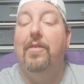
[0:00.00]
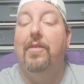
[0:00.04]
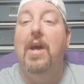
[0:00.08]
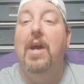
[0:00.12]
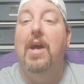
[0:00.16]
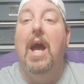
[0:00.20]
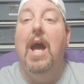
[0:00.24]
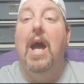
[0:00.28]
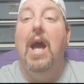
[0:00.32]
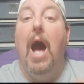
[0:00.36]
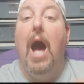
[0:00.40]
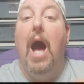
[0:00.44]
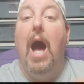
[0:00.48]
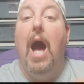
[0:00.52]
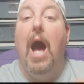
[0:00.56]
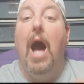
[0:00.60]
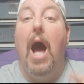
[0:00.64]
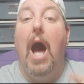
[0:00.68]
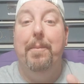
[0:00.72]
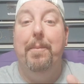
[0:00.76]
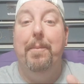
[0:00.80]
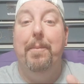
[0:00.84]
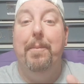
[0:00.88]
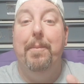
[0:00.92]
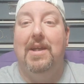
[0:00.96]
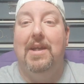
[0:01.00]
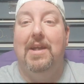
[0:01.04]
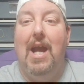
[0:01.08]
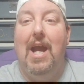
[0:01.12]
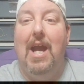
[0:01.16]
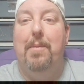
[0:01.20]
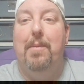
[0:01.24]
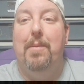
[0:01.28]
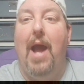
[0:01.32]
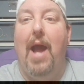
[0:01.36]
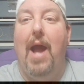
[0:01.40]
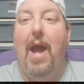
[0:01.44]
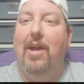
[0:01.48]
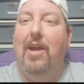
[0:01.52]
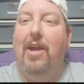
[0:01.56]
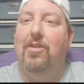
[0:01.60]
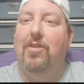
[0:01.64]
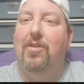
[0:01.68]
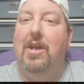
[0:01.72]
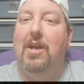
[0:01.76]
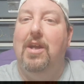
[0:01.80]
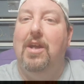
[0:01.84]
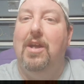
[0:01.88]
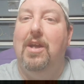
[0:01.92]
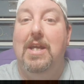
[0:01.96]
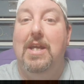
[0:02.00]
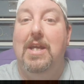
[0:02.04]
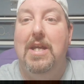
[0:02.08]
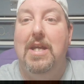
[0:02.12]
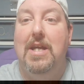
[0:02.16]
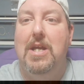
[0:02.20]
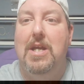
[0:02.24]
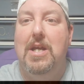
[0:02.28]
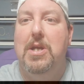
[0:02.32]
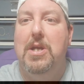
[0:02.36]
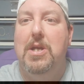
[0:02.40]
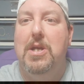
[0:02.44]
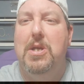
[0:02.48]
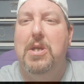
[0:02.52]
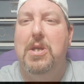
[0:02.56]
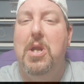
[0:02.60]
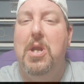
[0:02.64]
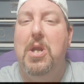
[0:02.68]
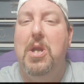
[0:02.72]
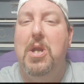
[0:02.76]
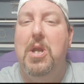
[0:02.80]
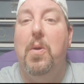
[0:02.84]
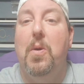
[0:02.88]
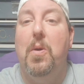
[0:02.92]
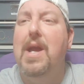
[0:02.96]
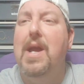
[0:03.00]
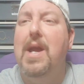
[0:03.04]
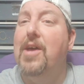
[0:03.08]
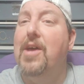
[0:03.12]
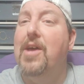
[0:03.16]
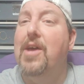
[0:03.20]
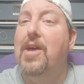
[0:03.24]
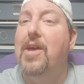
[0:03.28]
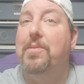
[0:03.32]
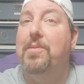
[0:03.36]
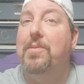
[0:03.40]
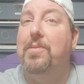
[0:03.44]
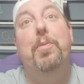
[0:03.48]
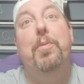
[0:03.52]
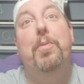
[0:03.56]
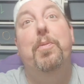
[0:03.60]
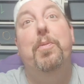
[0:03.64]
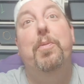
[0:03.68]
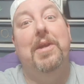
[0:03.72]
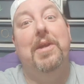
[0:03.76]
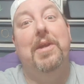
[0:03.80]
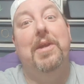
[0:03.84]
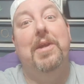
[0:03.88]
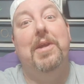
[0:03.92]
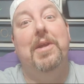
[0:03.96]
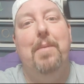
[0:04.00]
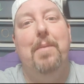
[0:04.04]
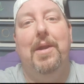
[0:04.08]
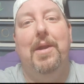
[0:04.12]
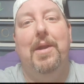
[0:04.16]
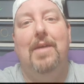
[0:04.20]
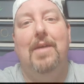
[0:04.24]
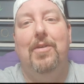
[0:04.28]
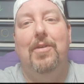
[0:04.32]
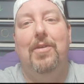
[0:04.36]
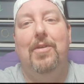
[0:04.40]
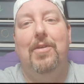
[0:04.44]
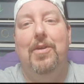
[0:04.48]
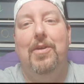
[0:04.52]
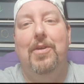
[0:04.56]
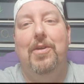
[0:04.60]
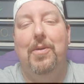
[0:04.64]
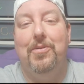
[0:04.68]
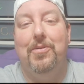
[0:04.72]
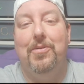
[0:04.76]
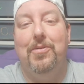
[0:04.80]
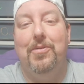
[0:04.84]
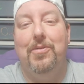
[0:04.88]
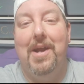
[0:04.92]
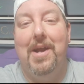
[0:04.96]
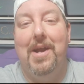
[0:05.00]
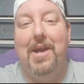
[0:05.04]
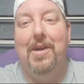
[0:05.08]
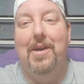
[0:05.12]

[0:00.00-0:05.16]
It'll start fix itself. I'm gonna spin the camera. Actually, no, yes, I'm gonna spin the camera and give it to you.